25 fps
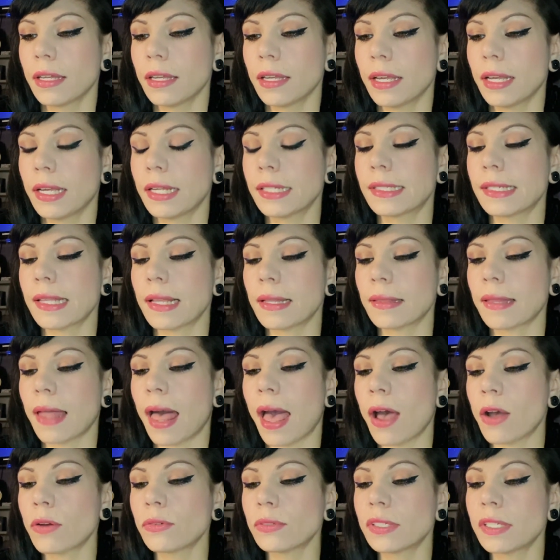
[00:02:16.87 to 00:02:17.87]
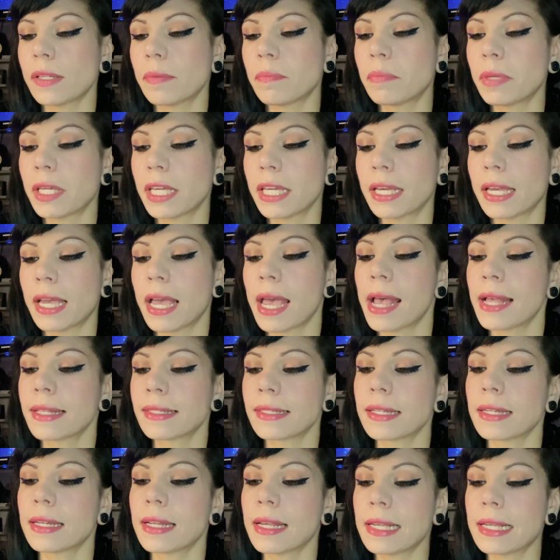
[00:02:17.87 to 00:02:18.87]
it's allowed to be
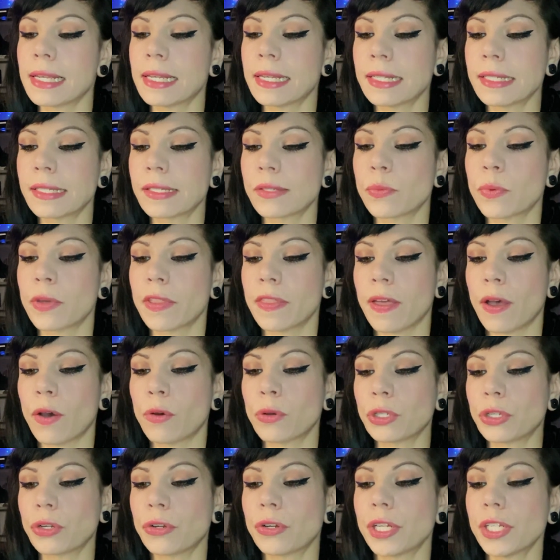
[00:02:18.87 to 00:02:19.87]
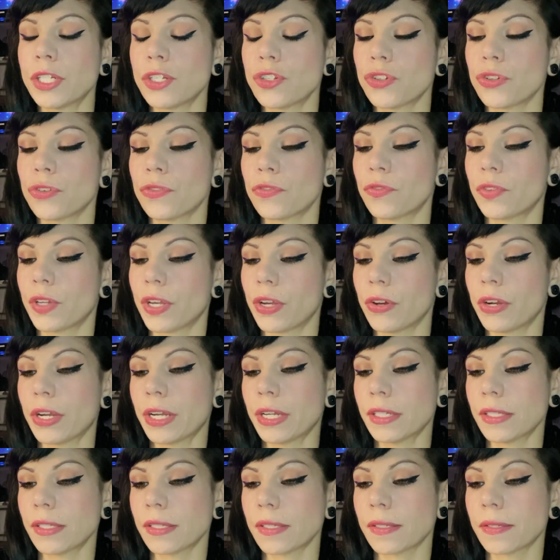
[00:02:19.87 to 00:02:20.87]
as it is without your
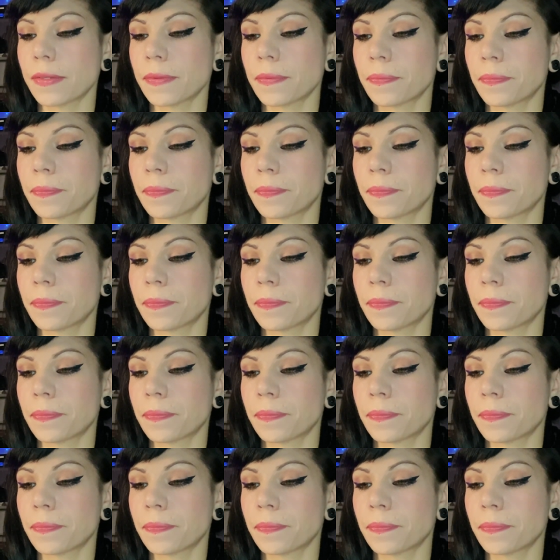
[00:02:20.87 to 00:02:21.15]
interference.